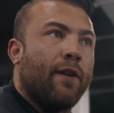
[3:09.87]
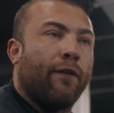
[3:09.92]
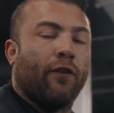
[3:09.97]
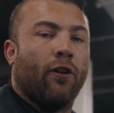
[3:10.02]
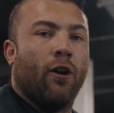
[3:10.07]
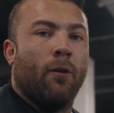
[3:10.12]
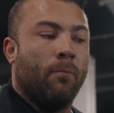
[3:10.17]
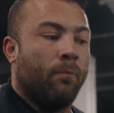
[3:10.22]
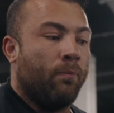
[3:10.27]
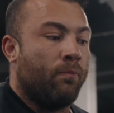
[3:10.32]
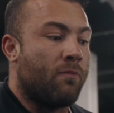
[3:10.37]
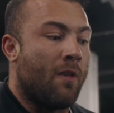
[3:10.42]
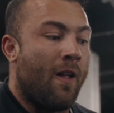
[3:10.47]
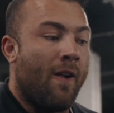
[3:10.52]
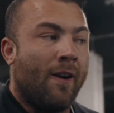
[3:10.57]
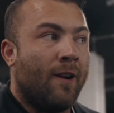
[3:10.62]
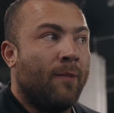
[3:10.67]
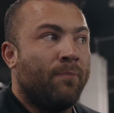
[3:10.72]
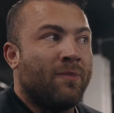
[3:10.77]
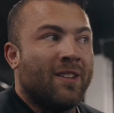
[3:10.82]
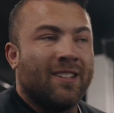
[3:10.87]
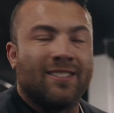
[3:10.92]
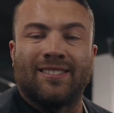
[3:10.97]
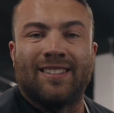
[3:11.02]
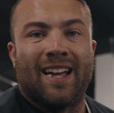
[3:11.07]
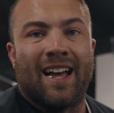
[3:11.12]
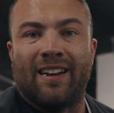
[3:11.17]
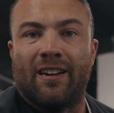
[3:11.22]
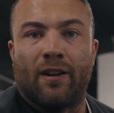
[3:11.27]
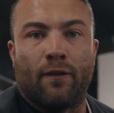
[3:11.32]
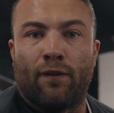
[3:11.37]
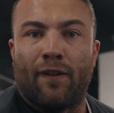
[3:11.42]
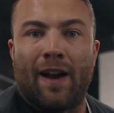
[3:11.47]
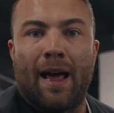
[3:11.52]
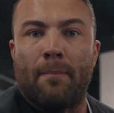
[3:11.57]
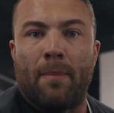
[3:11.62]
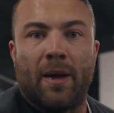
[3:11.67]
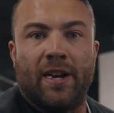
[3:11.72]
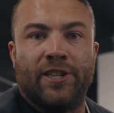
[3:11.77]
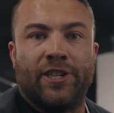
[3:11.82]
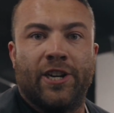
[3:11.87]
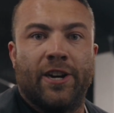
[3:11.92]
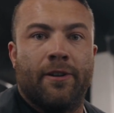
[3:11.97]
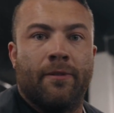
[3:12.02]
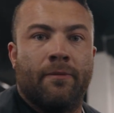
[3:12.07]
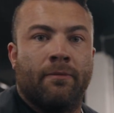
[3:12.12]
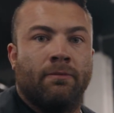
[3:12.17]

from standard flat benching.